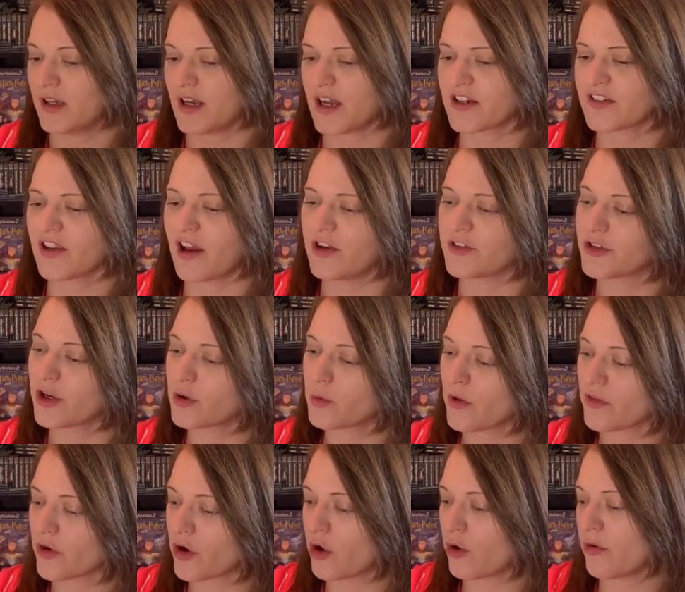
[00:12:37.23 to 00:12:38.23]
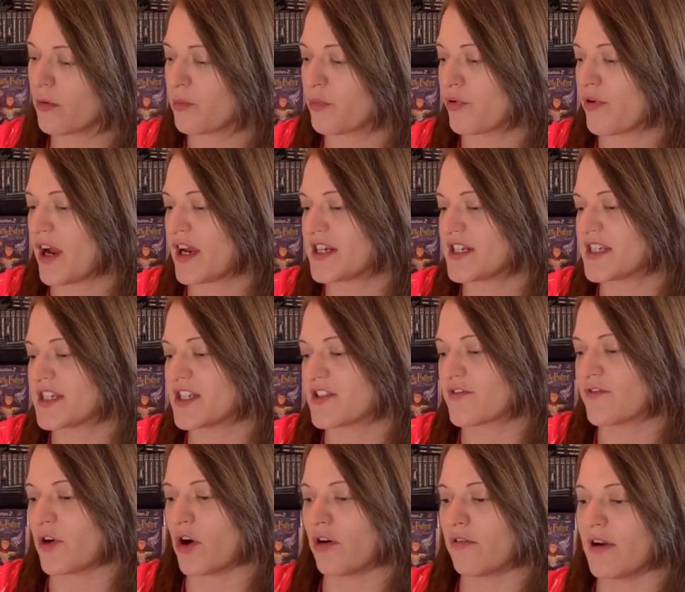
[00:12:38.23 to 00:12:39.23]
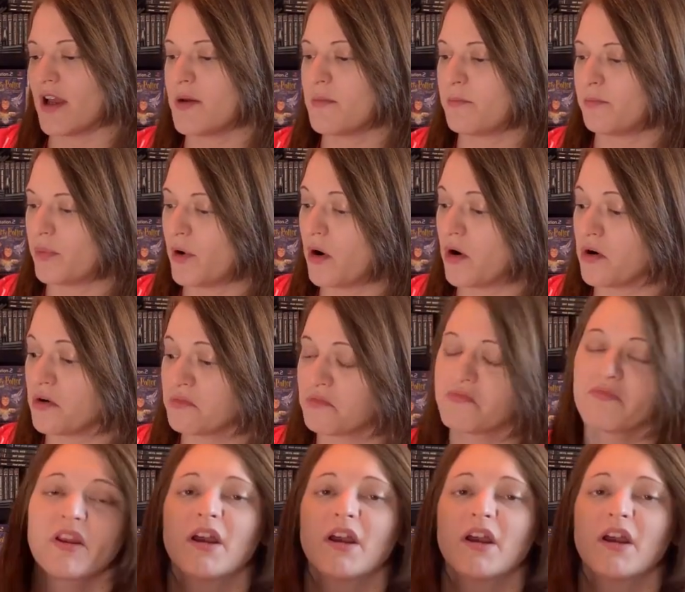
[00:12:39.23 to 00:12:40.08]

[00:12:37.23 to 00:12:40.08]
like I said, I don't know what the current price is for it, but